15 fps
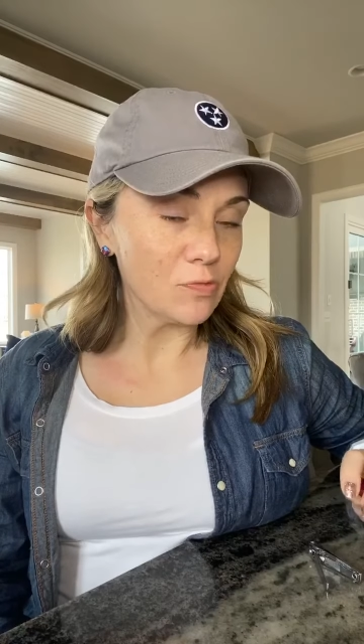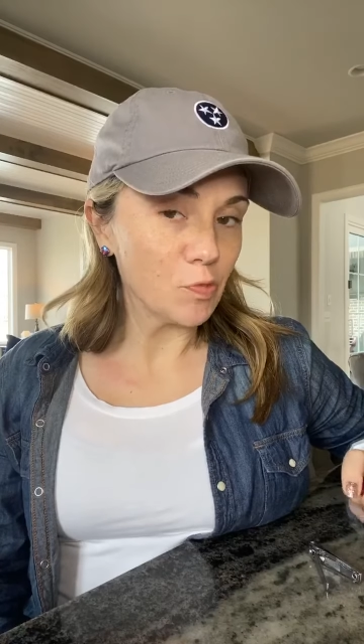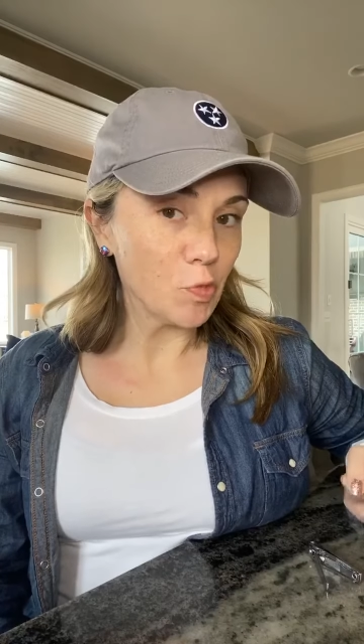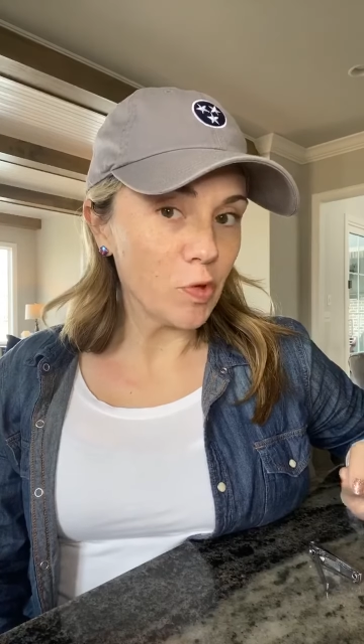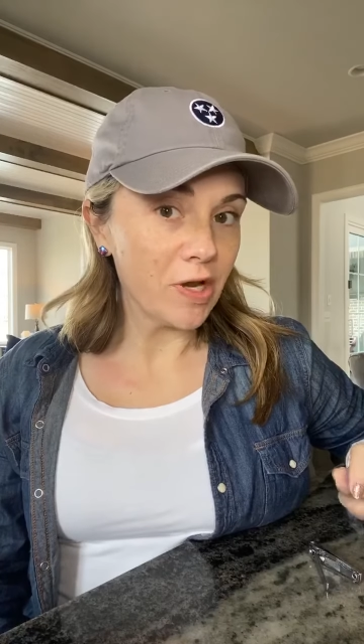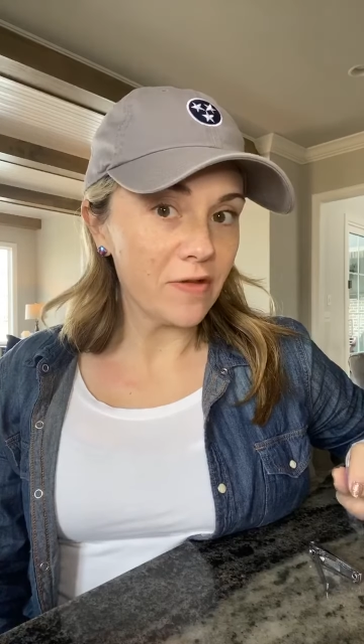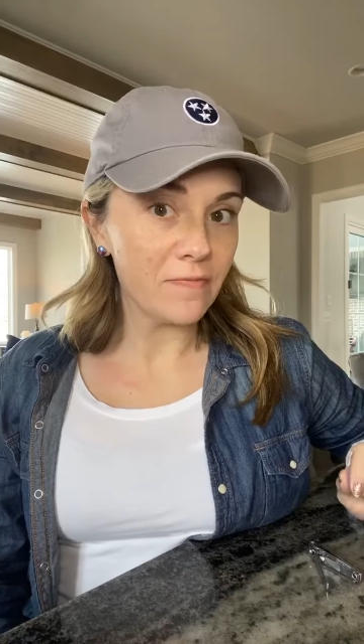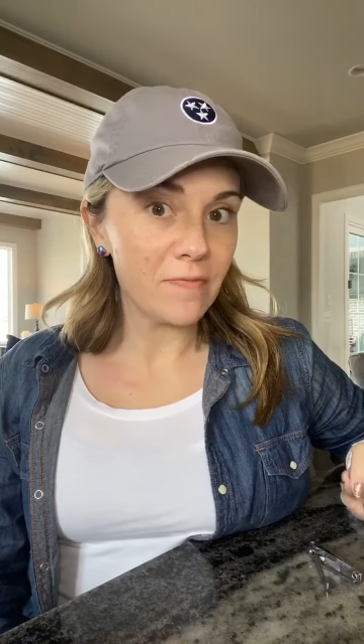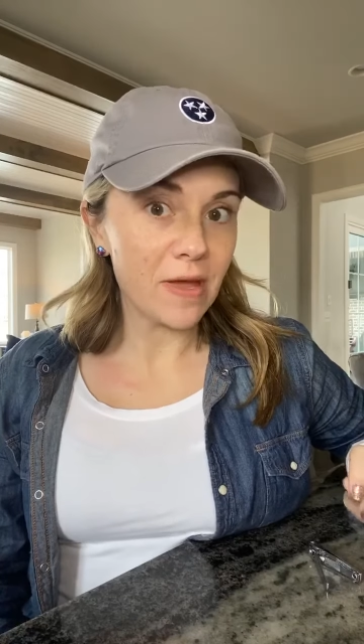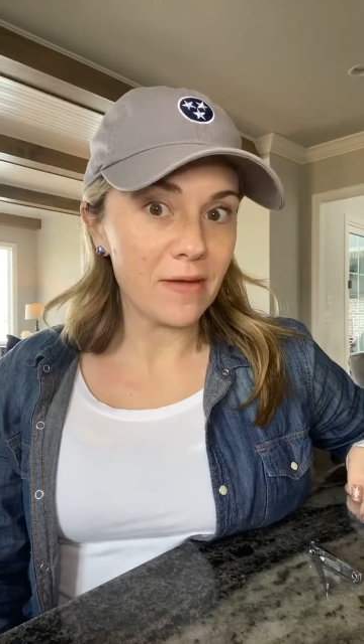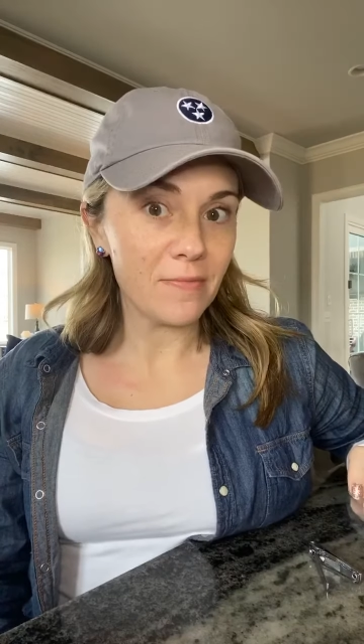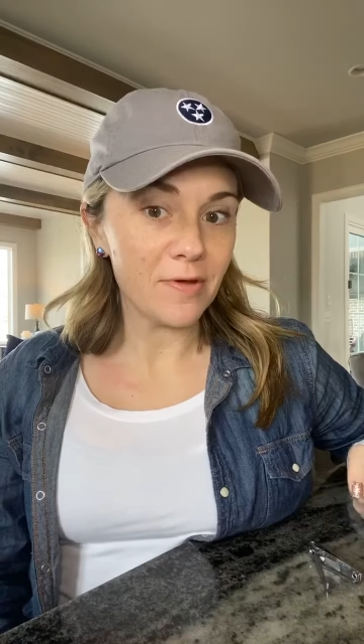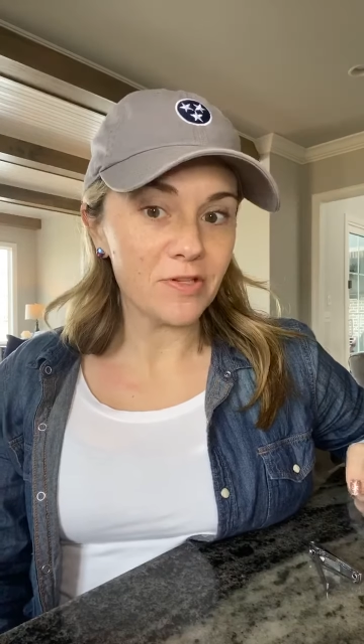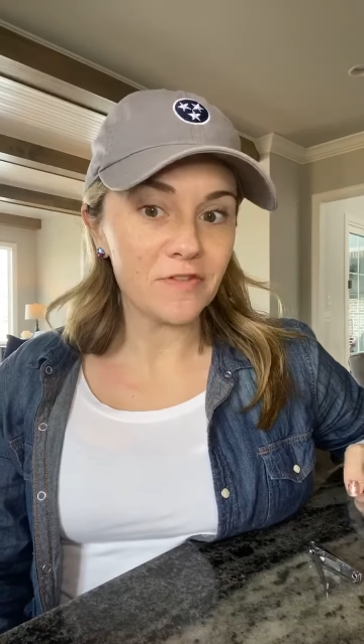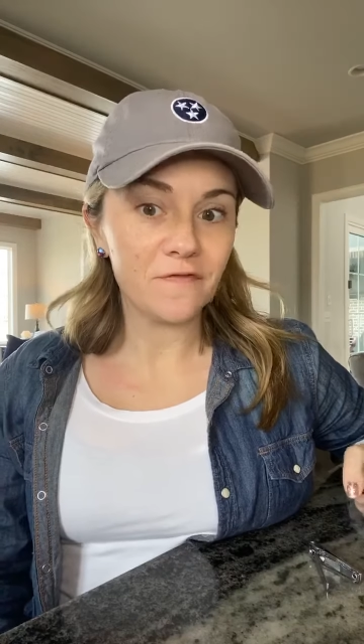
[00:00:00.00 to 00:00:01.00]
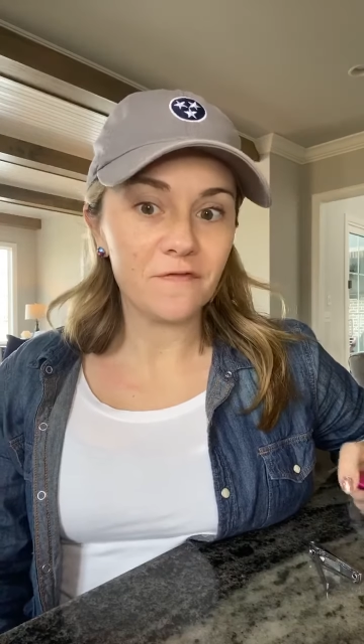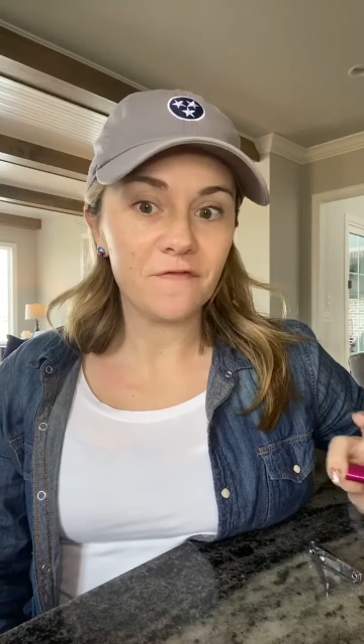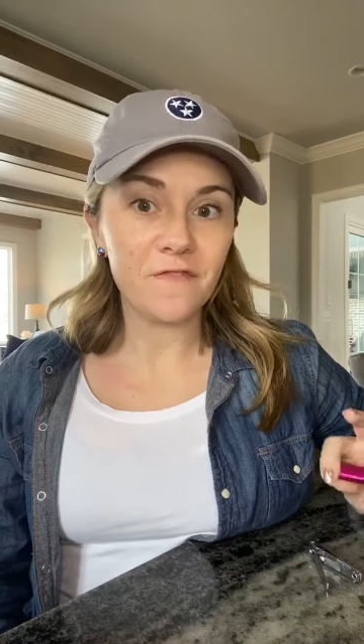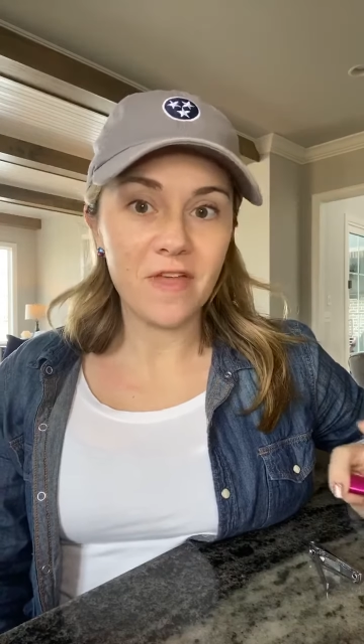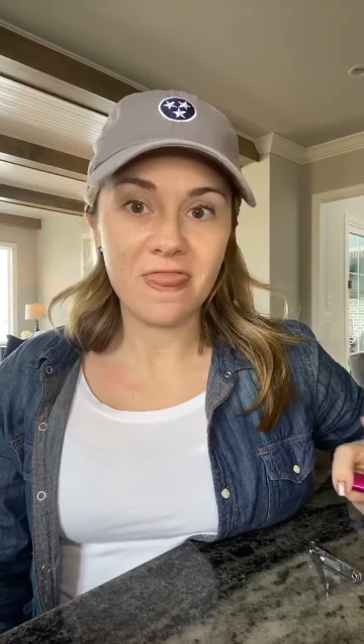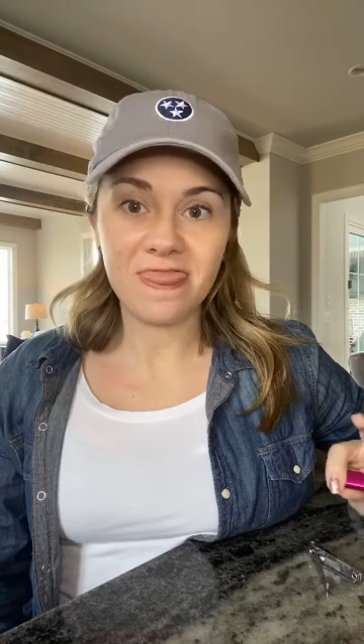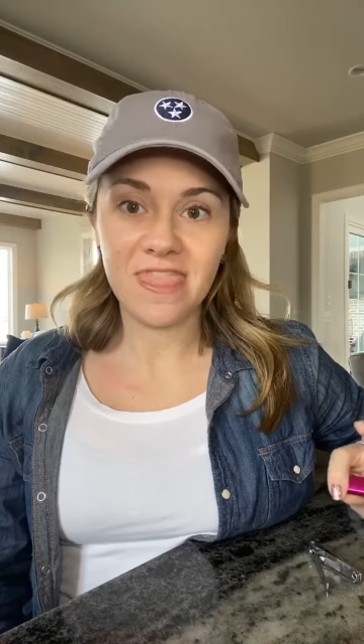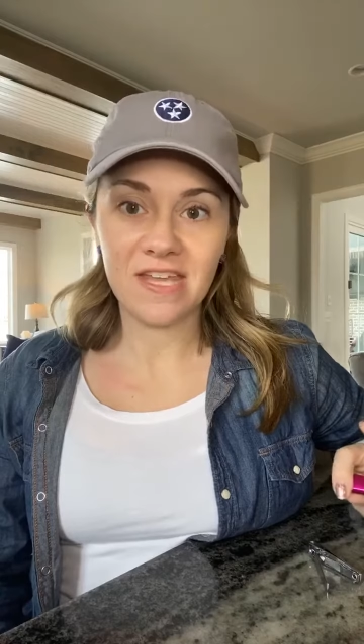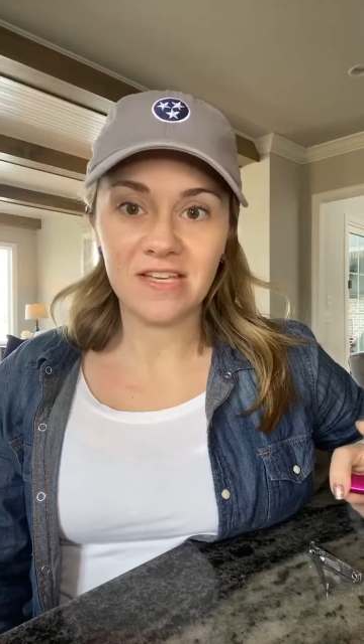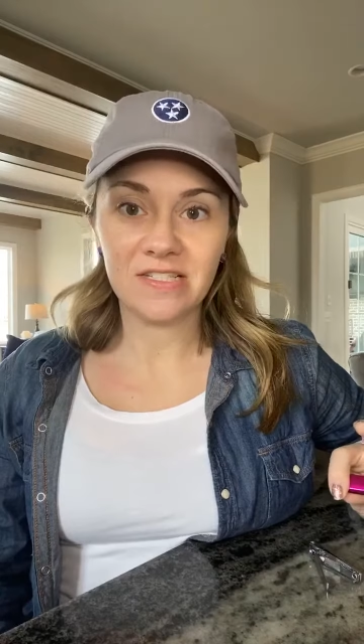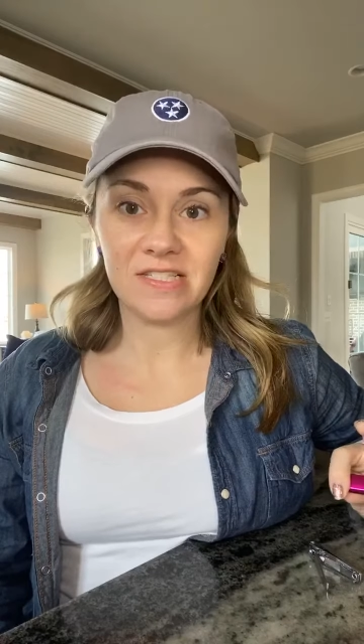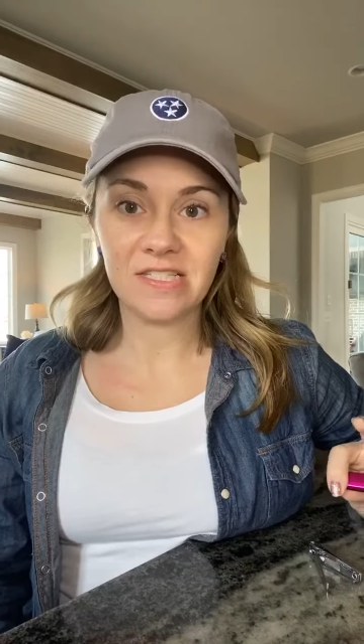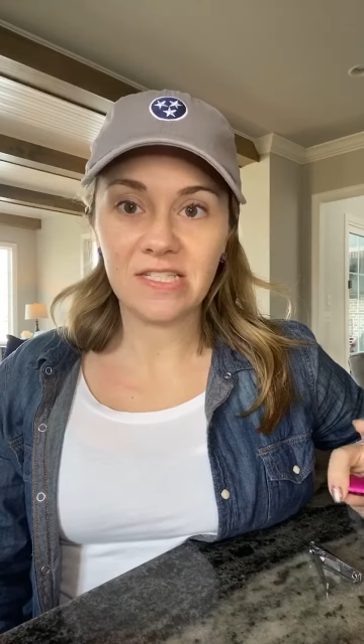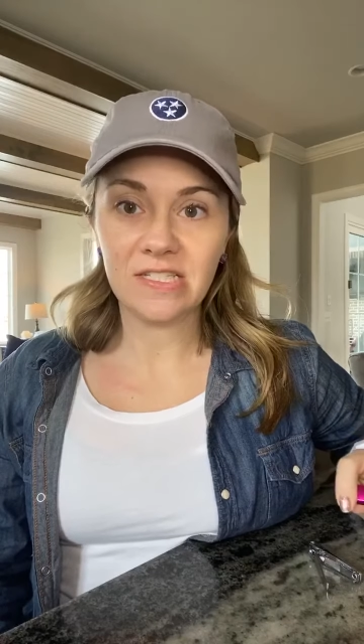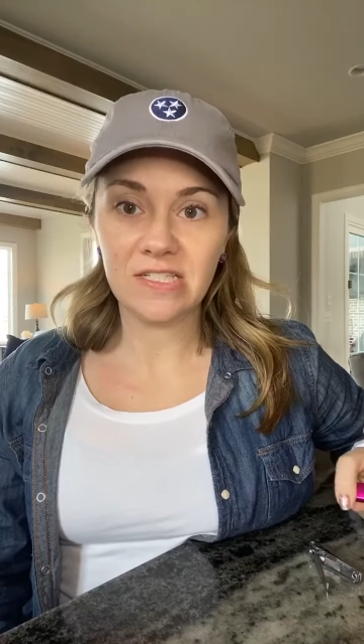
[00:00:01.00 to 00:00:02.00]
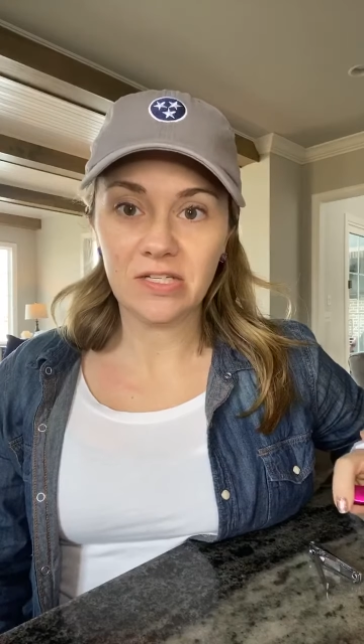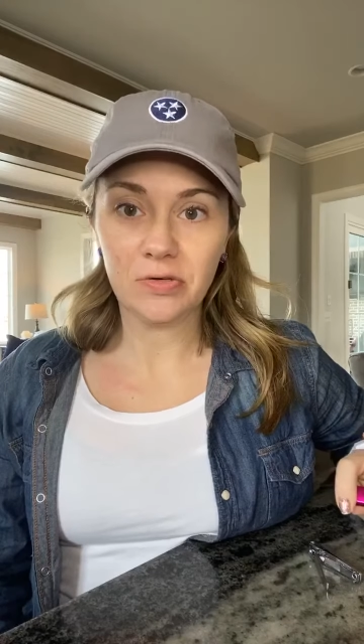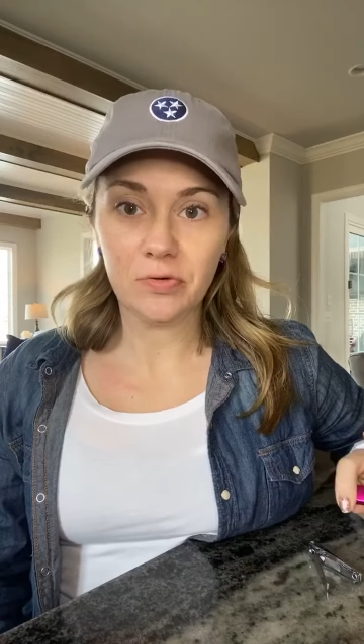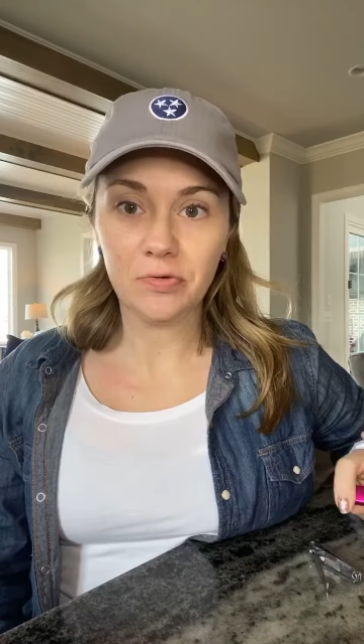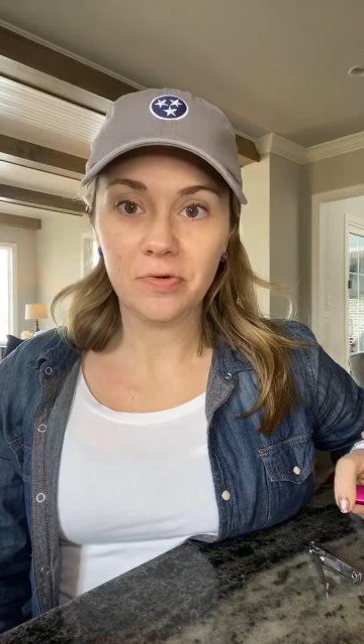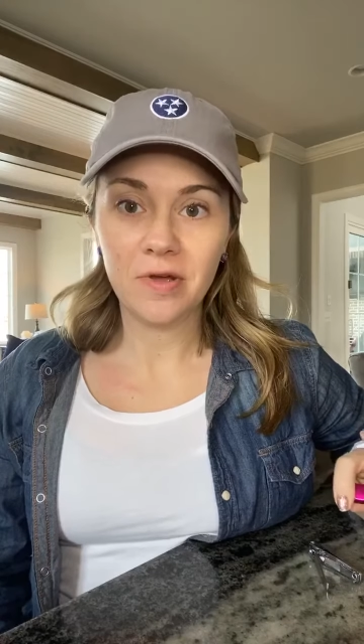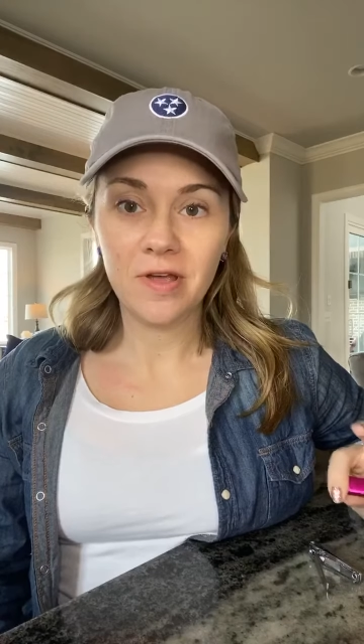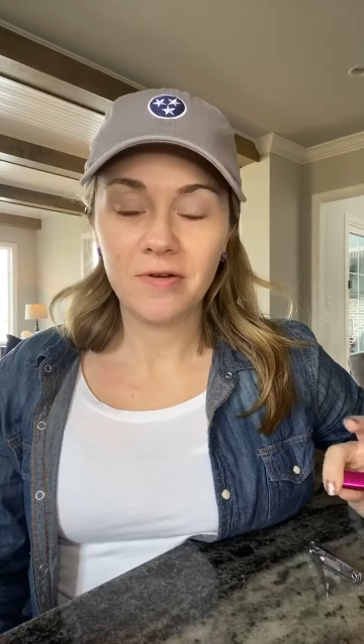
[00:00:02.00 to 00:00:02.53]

one of my most fun things to do